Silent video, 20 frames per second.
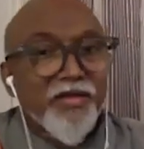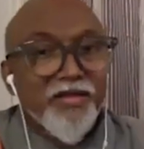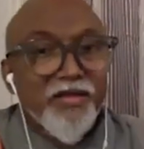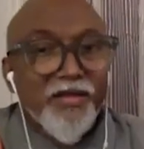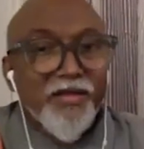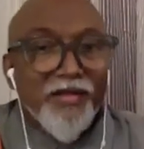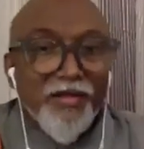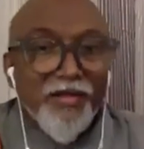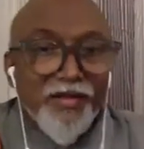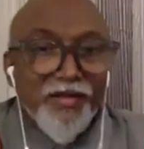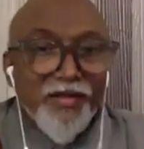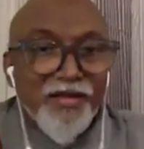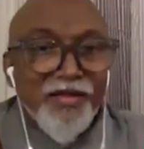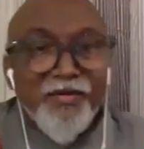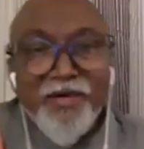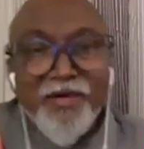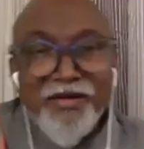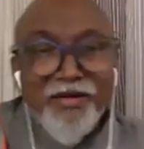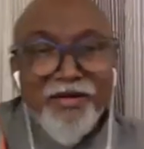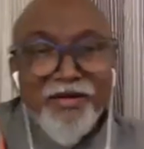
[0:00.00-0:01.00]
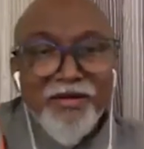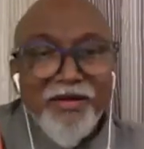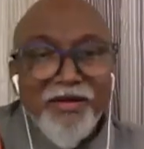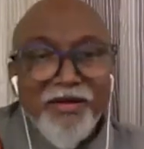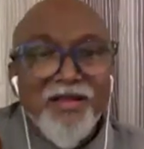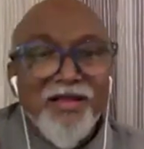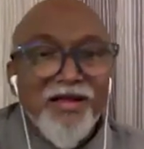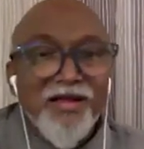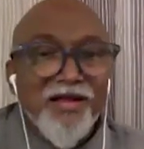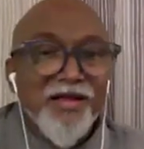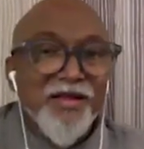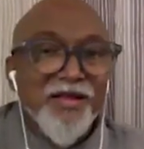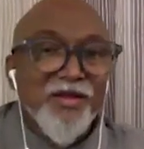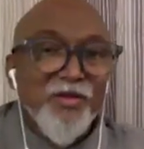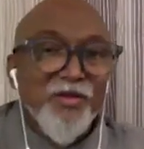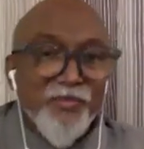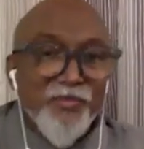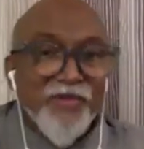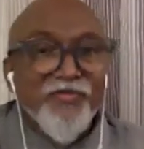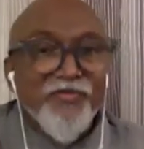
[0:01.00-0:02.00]
uh, given uh, you
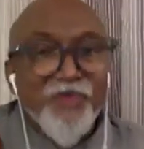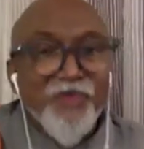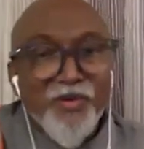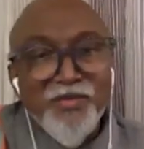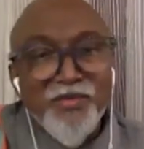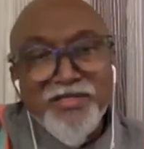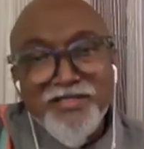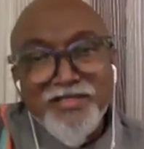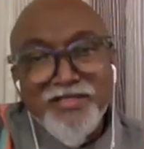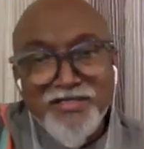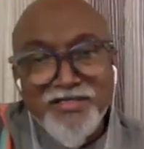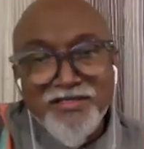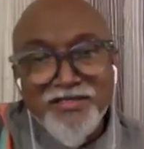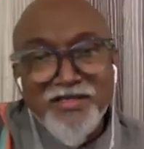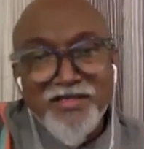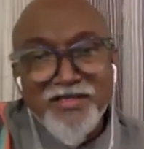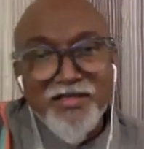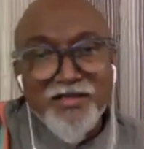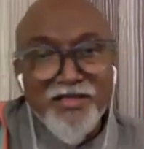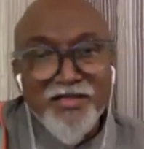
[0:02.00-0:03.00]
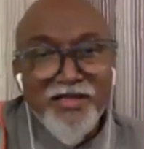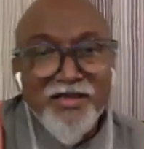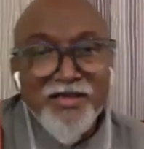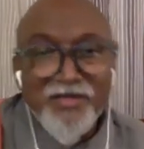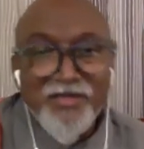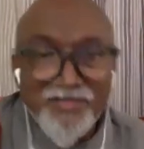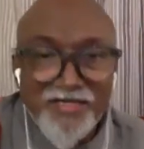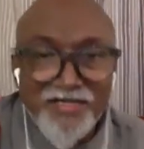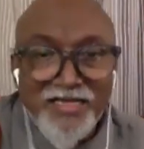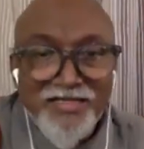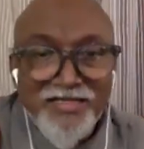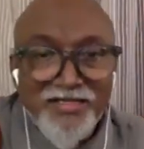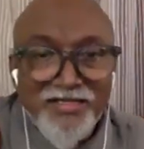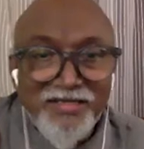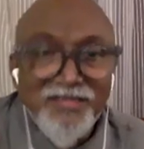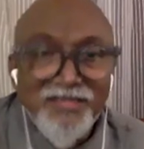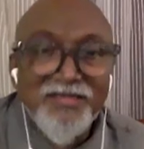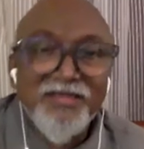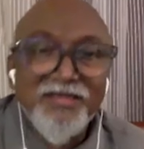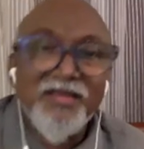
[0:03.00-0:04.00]
know performances uh, theater
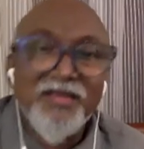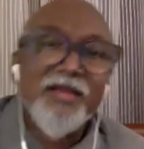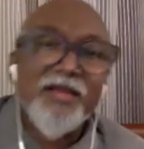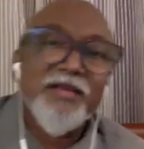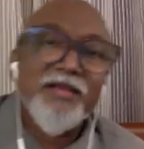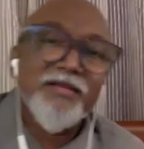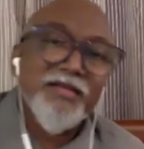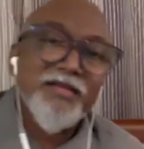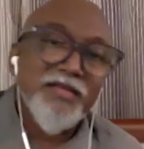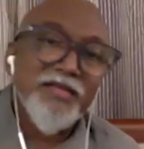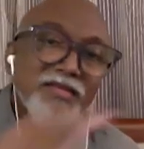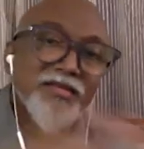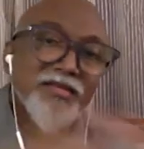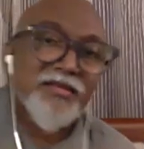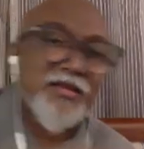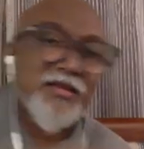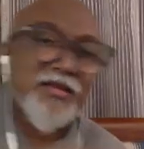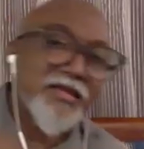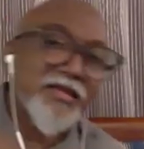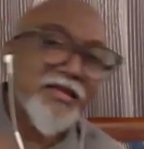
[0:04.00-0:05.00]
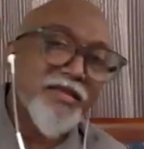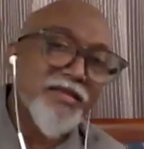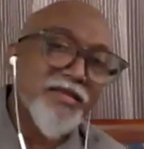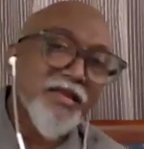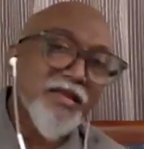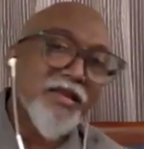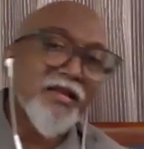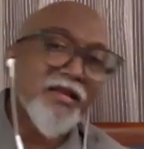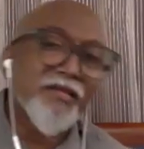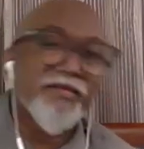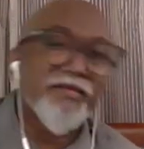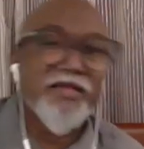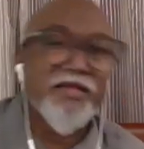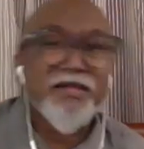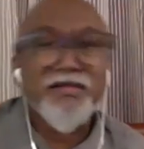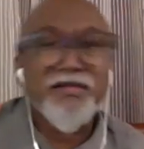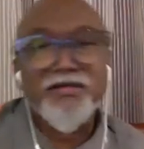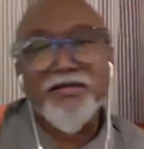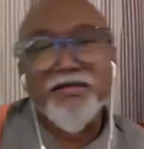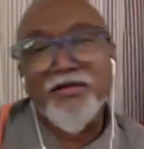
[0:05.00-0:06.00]
sketches and these these kind of
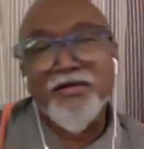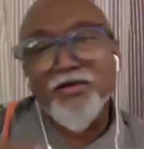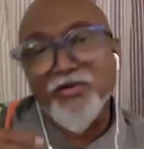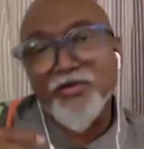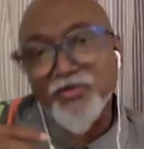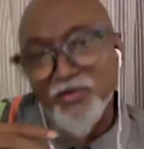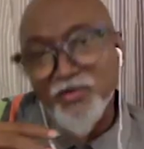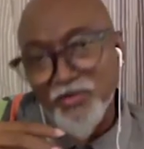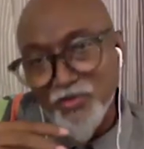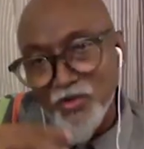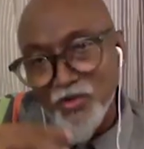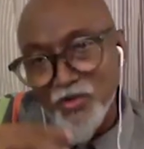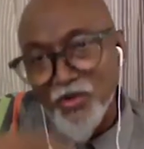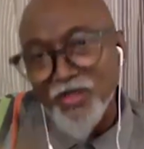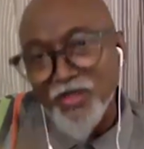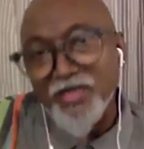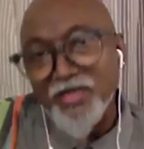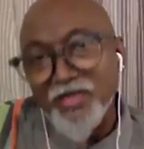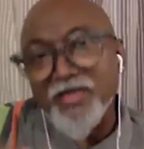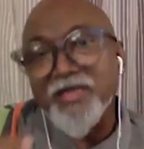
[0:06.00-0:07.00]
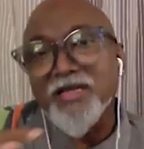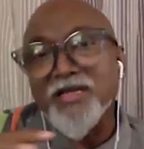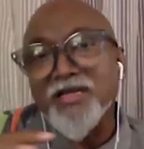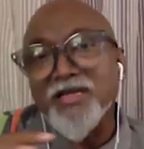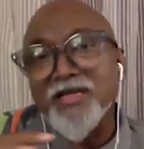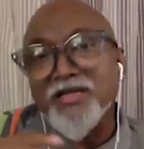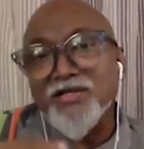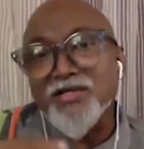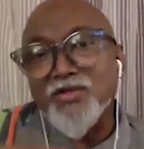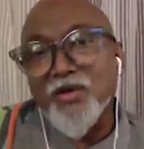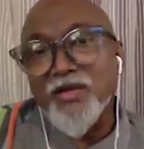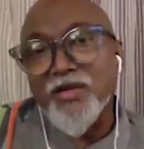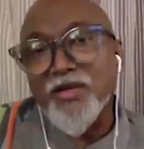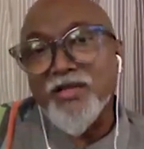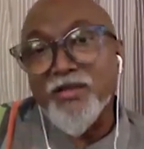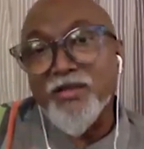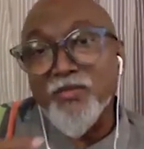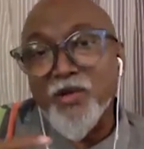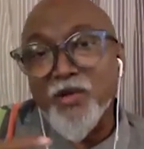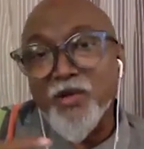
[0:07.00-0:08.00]
things you know slowly
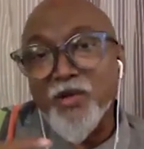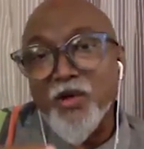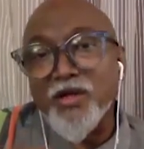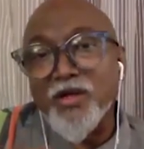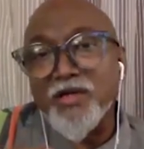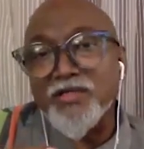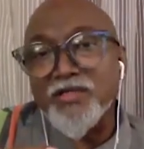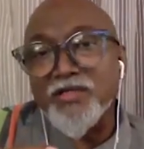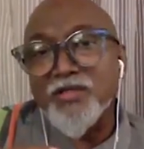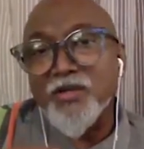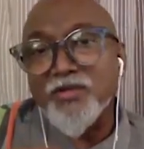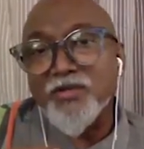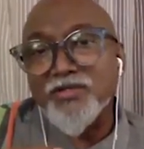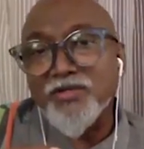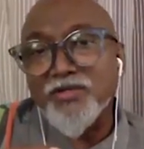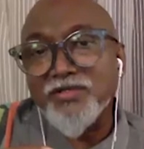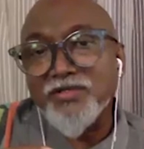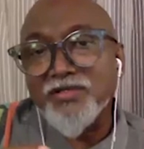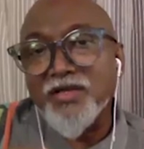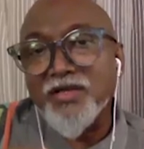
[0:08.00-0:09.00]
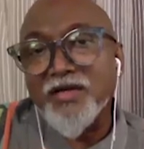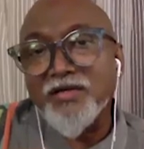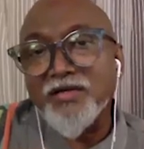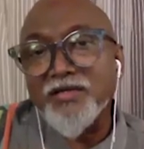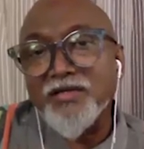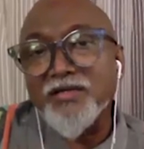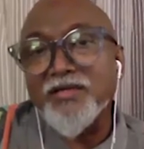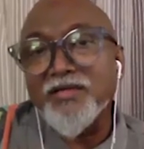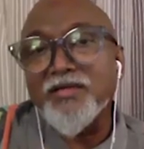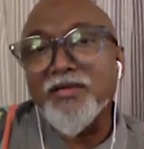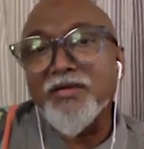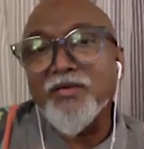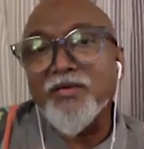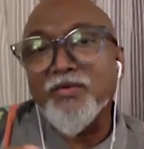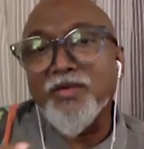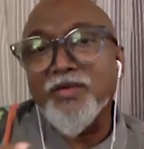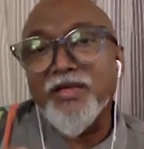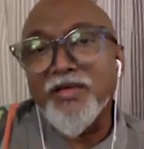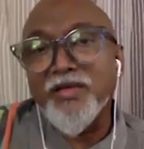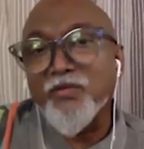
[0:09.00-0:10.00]
slowly the bloggers also started you know
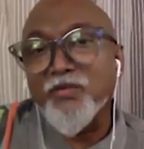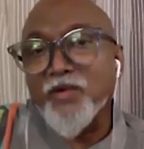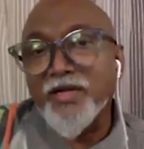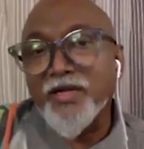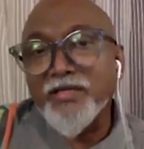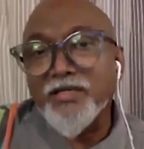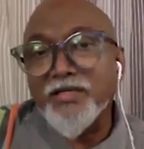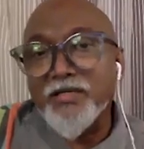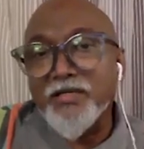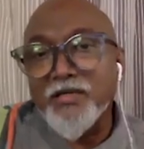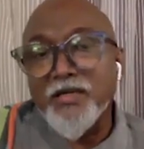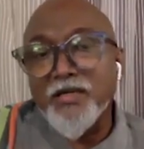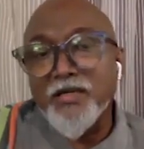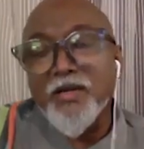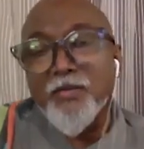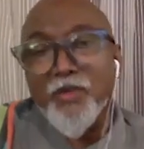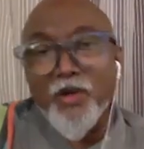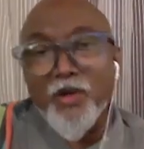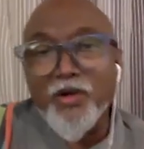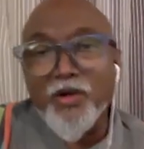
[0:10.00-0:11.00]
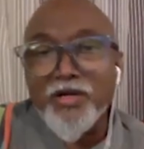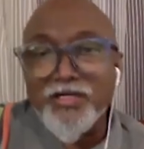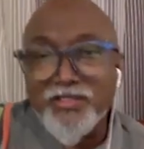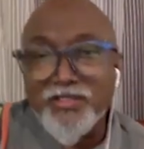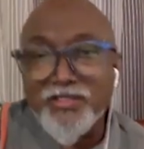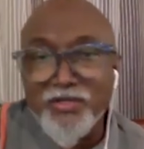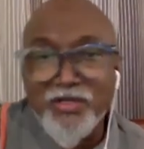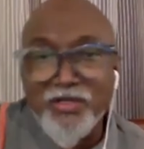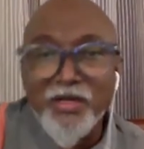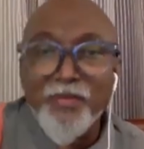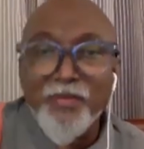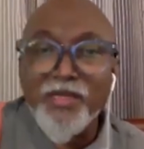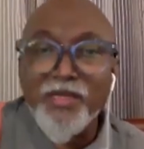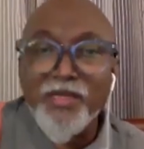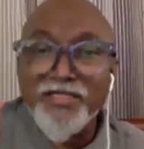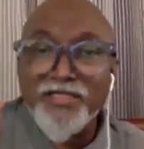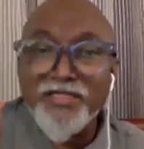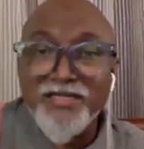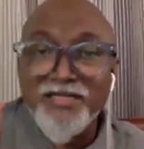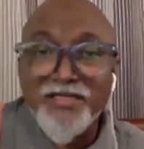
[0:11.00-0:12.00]
we invited bloggers to come
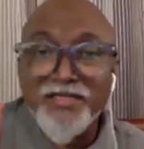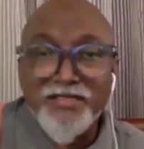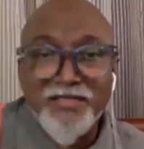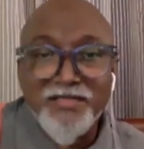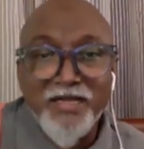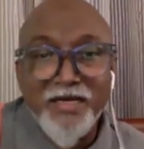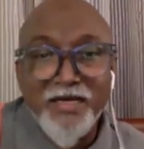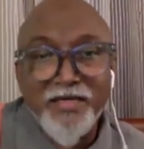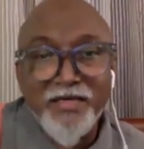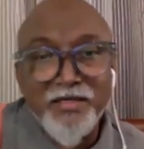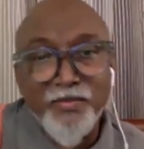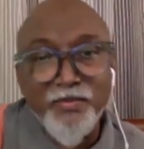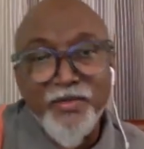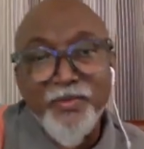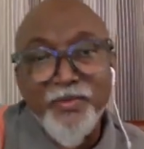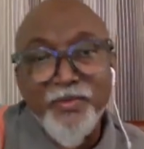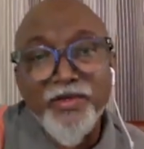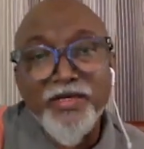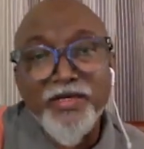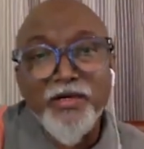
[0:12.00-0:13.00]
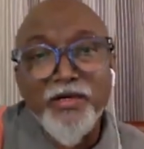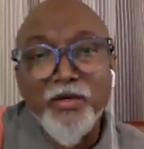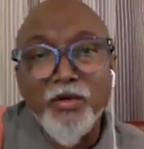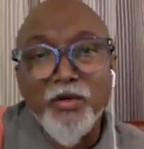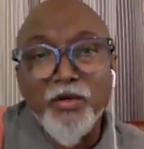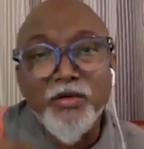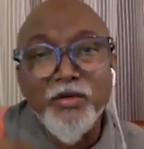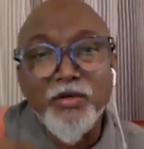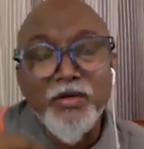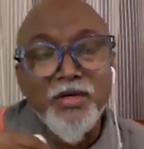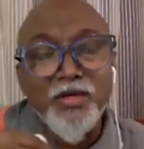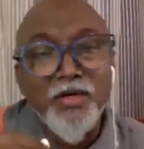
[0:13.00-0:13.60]
and see the fight people didn't know